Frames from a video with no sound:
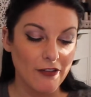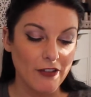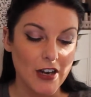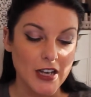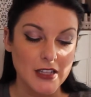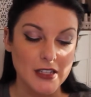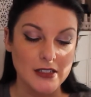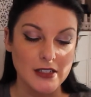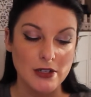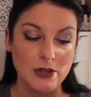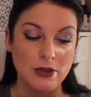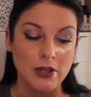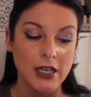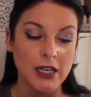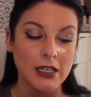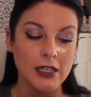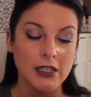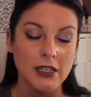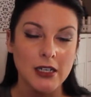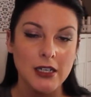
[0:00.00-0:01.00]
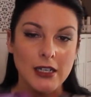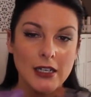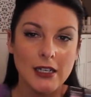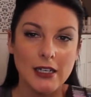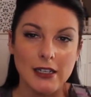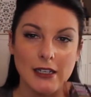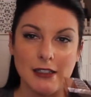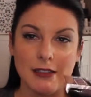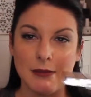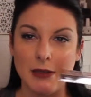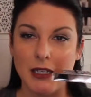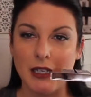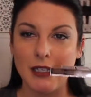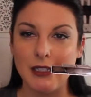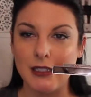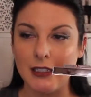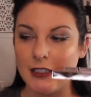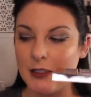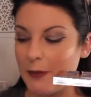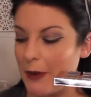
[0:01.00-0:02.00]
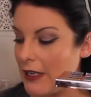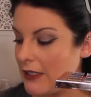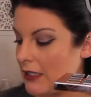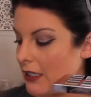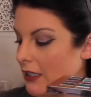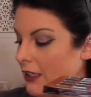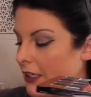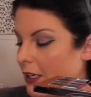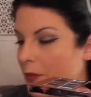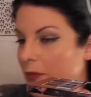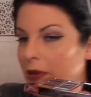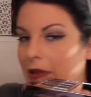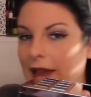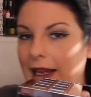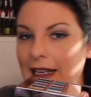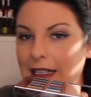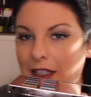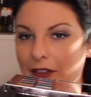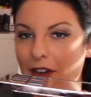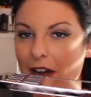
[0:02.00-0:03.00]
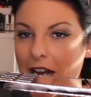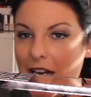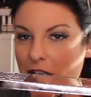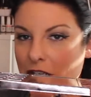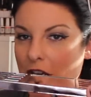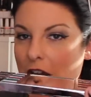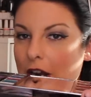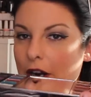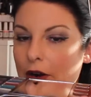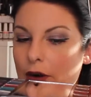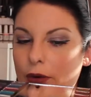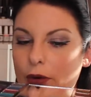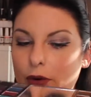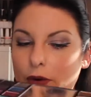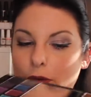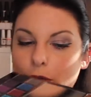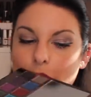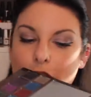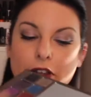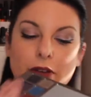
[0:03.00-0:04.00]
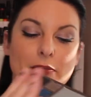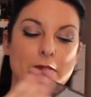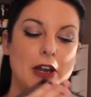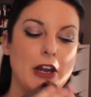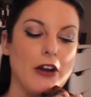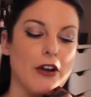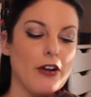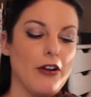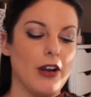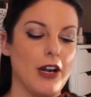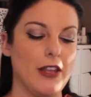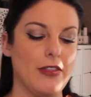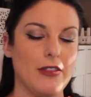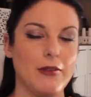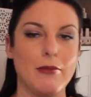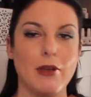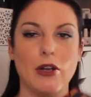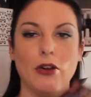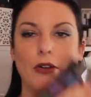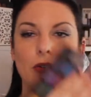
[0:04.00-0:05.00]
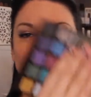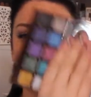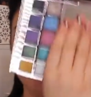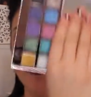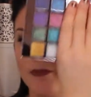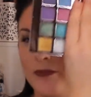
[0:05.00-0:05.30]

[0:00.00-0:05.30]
find this annoying is because it's basically a plate of eyeshadow with a mirror in the middle.